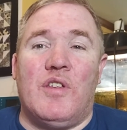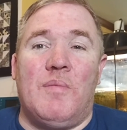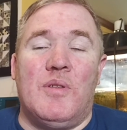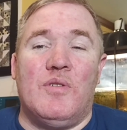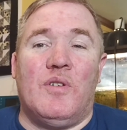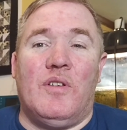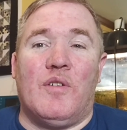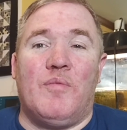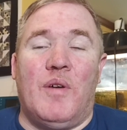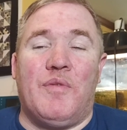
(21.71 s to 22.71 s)
that I've been doing along
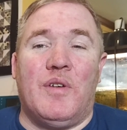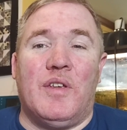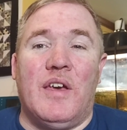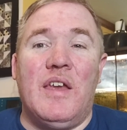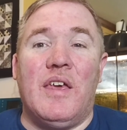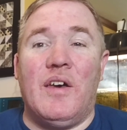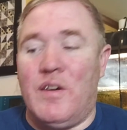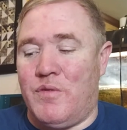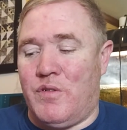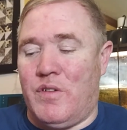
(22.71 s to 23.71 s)
with my friend Katie
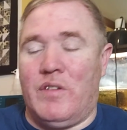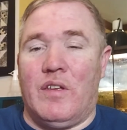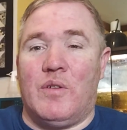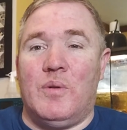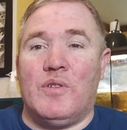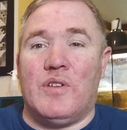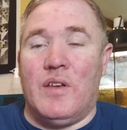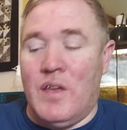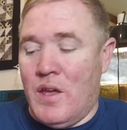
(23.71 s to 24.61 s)
over at Greenland Quilter.